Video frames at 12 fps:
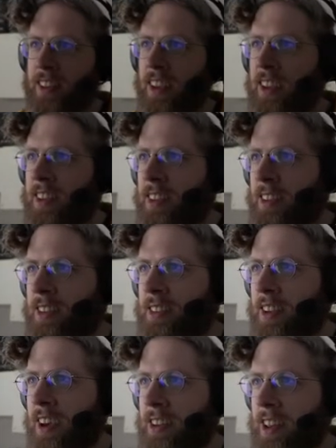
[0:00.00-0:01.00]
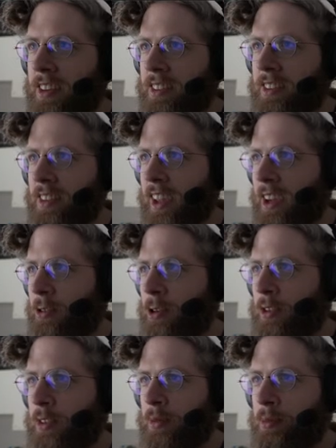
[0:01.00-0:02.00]
like a little skull on a stick,
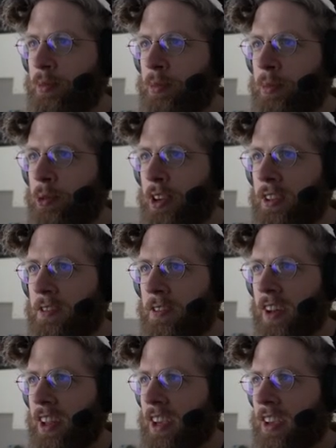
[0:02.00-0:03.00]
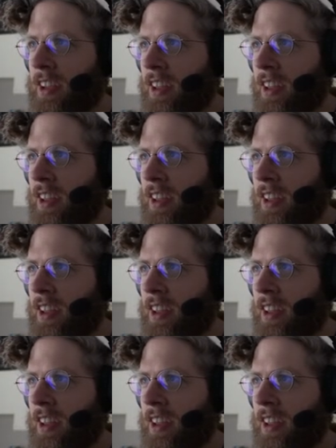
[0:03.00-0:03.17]
which is pretty funny.